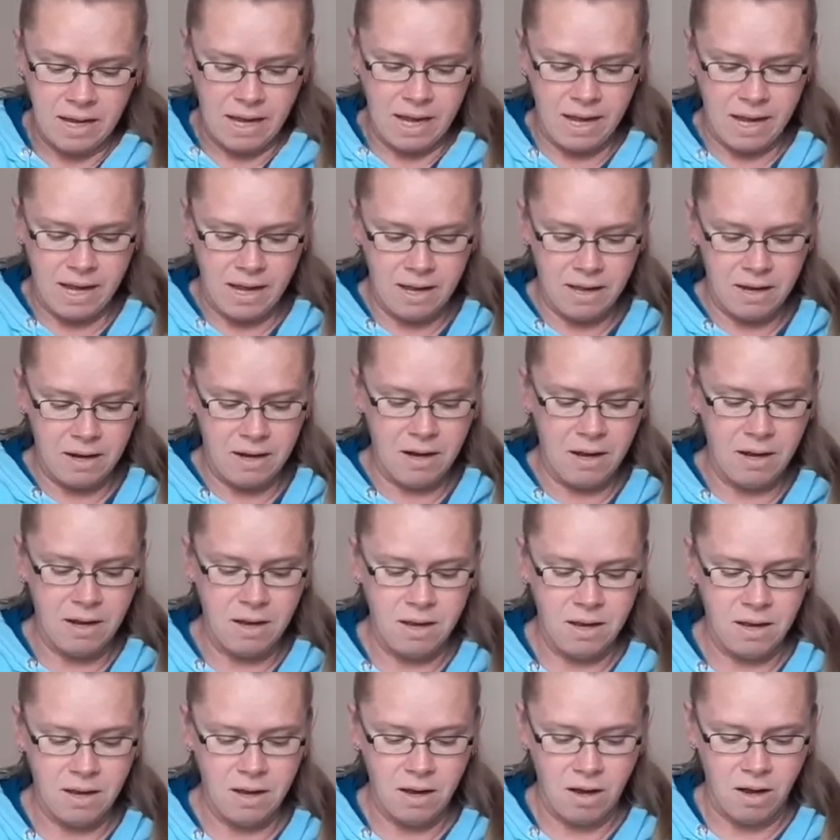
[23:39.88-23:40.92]
And
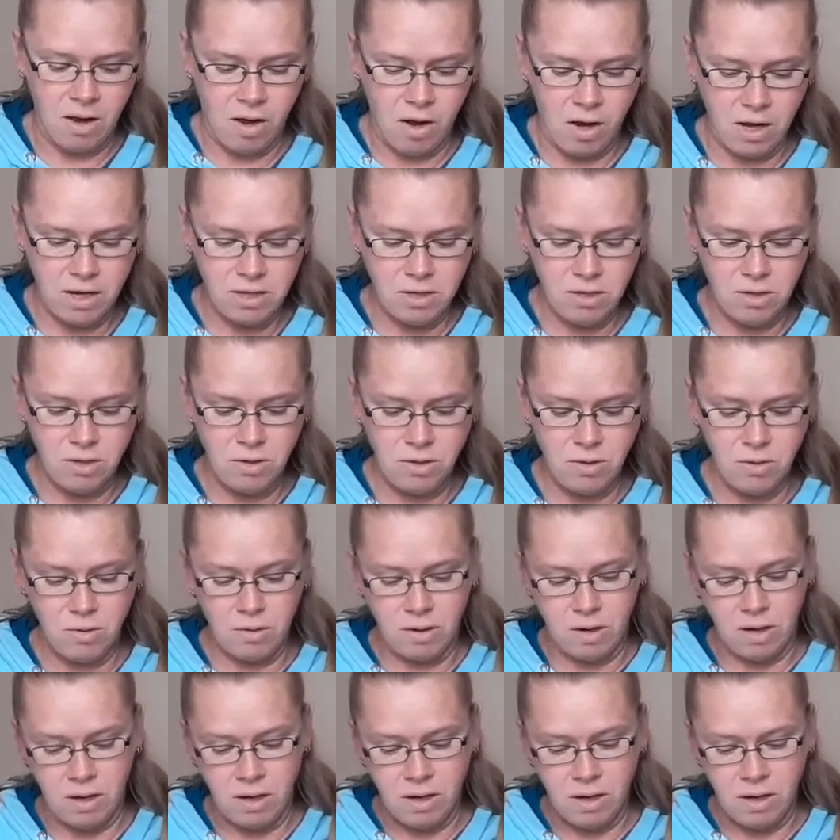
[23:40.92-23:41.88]
I knew